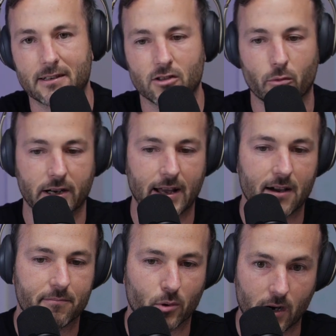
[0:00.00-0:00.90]
So we're going to
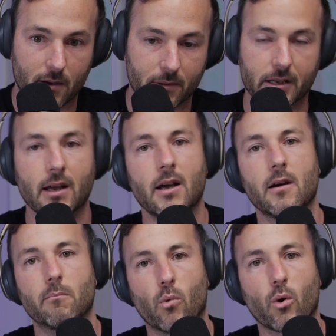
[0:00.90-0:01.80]
have probably
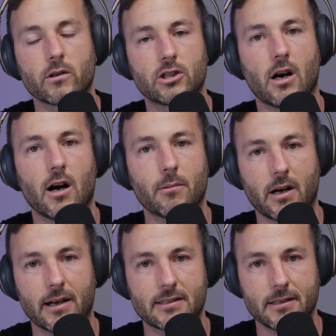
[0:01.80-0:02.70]
more job
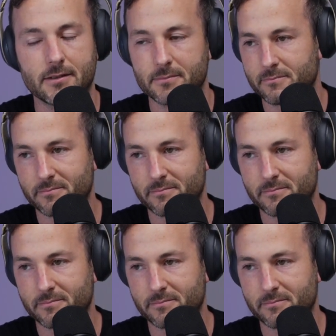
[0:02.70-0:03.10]
losses.